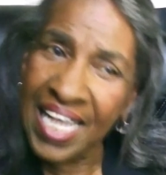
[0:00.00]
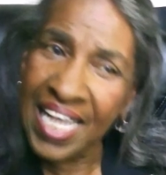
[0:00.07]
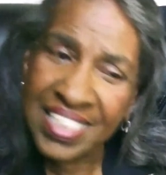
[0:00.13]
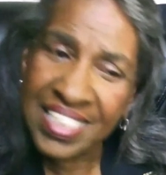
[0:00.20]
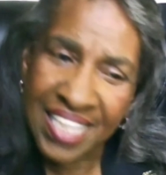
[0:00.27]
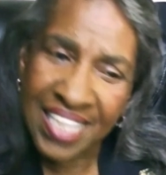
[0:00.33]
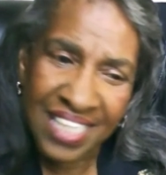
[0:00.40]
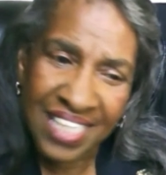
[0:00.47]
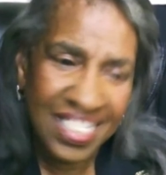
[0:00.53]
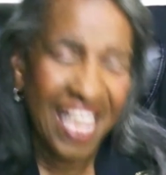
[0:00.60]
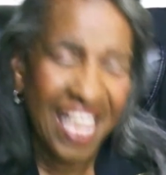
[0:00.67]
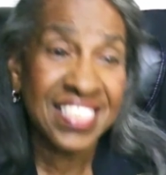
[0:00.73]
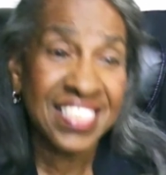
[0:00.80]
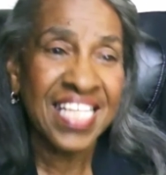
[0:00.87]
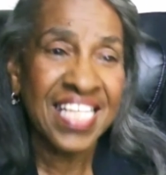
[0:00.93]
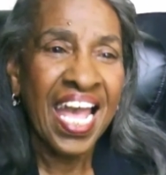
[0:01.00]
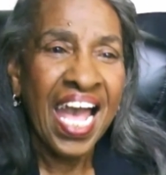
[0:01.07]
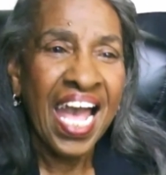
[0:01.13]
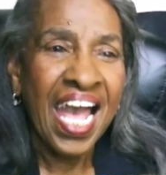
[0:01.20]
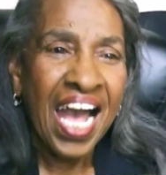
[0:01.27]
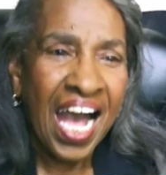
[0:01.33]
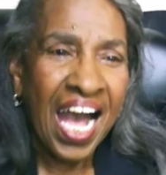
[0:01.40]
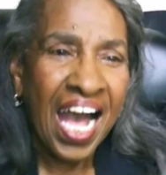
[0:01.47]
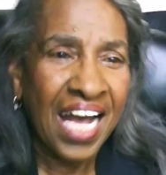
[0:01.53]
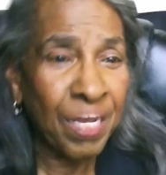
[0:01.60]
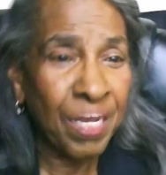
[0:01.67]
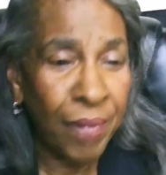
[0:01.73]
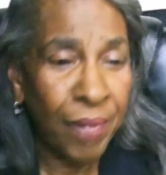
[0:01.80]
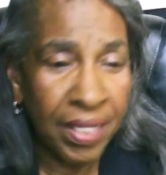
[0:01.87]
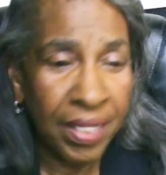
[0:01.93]
yes. I went
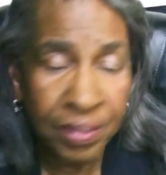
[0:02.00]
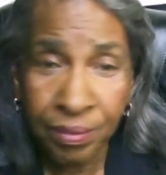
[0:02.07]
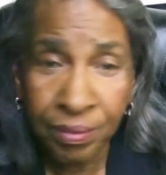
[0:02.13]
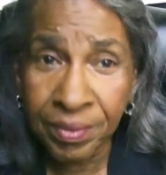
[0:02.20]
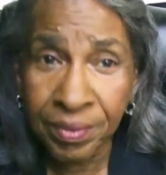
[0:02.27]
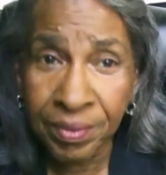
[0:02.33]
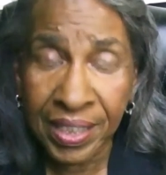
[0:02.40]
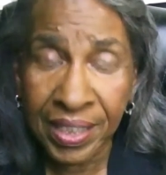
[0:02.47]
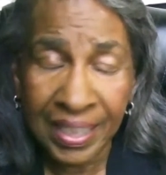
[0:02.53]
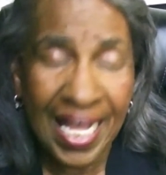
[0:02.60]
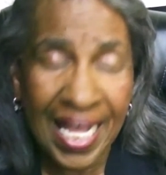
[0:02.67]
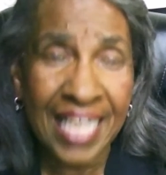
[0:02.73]
through the class